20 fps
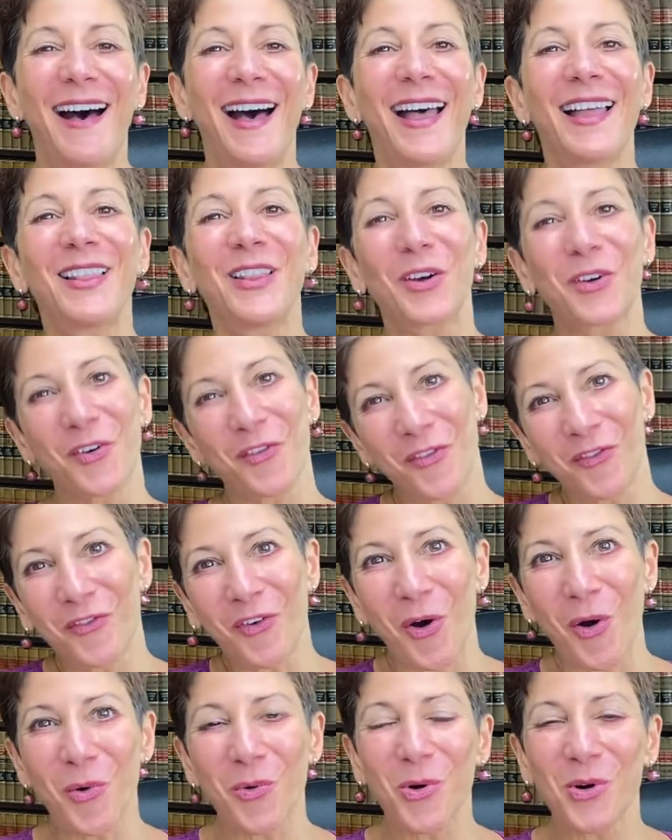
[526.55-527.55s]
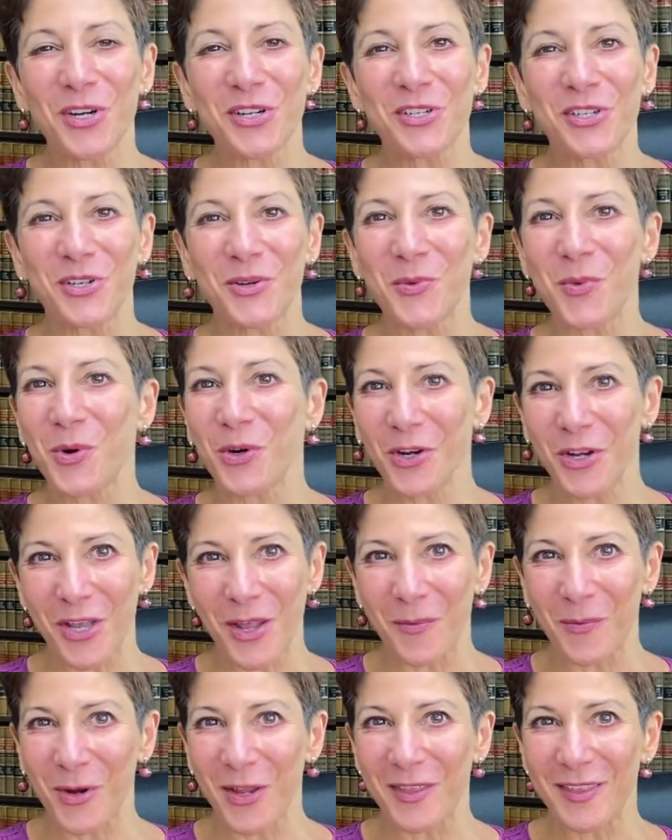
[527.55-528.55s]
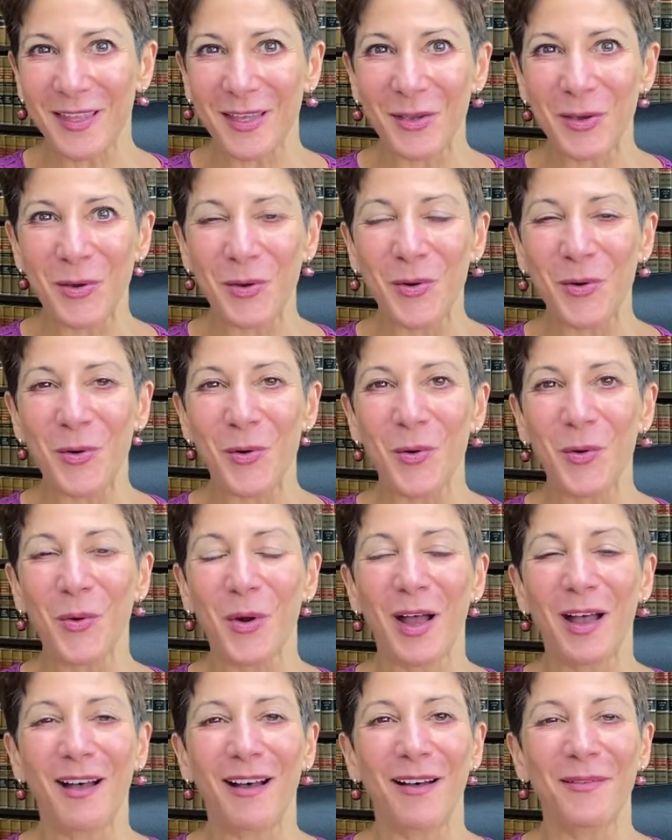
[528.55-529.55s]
I look forward to working with you,